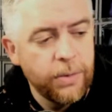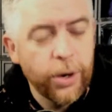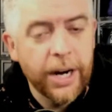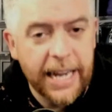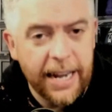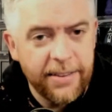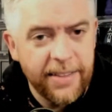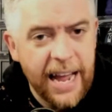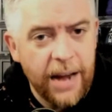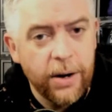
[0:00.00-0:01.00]
We're going to get
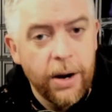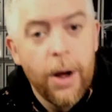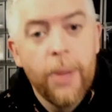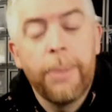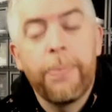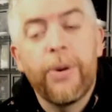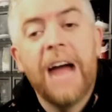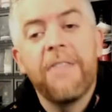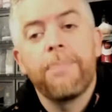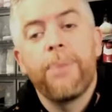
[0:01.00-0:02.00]
into that. The
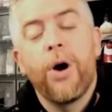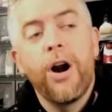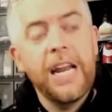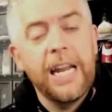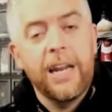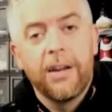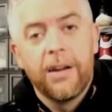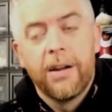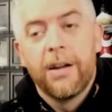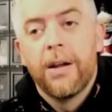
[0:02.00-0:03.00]
Private Party
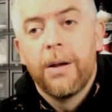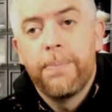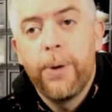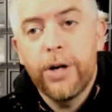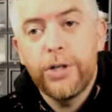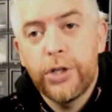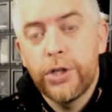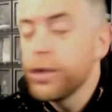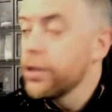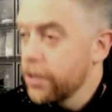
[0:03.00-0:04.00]

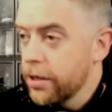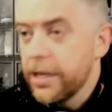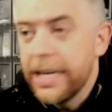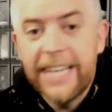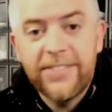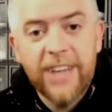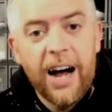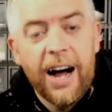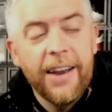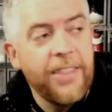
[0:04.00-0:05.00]
push is
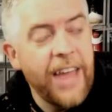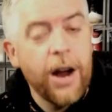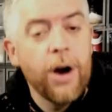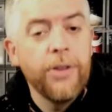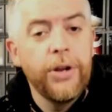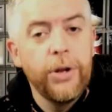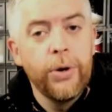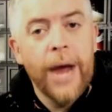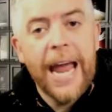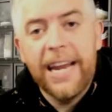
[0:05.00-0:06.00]
on. They are the
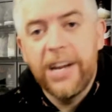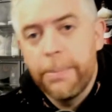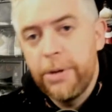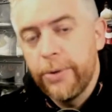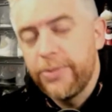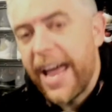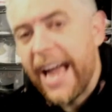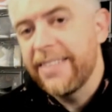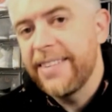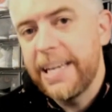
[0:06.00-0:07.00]
new AEW
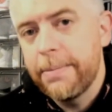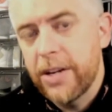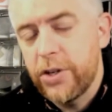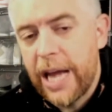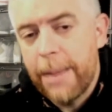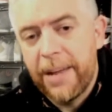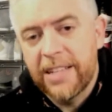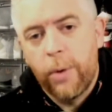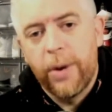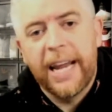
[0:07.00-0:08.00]
Tag Team
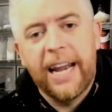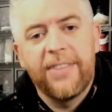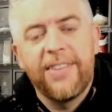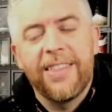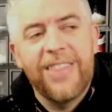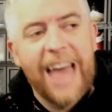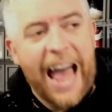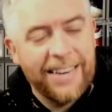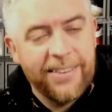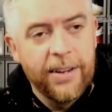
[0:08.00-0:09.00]
Champions. I want to get into that.